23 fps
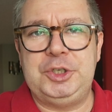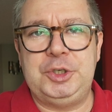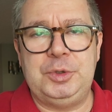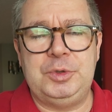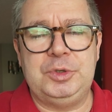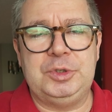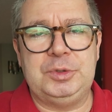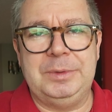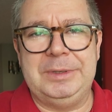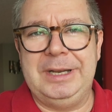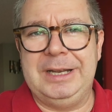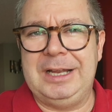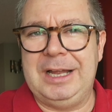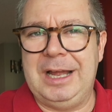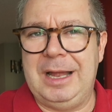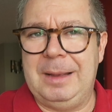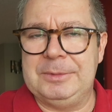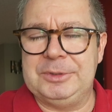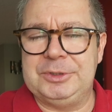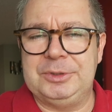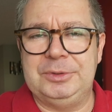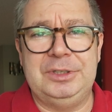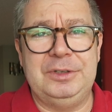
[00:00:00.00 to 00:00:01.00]
choose when it
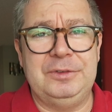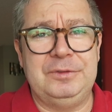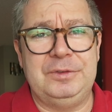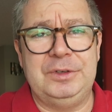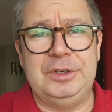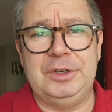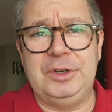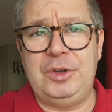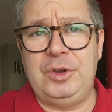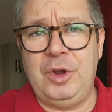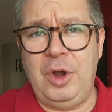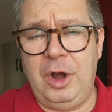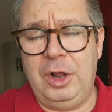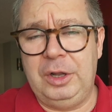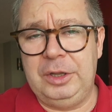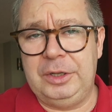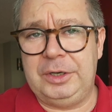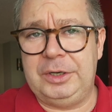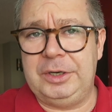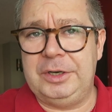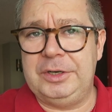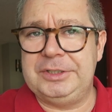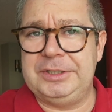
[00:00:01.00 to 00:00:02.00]
comes to different
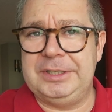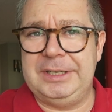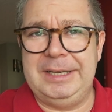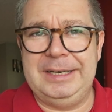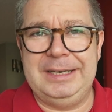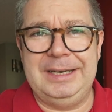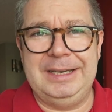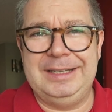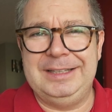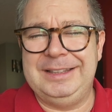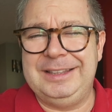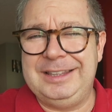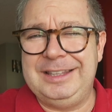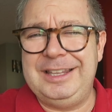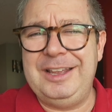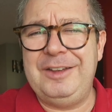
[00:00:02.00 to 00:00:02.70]
colors and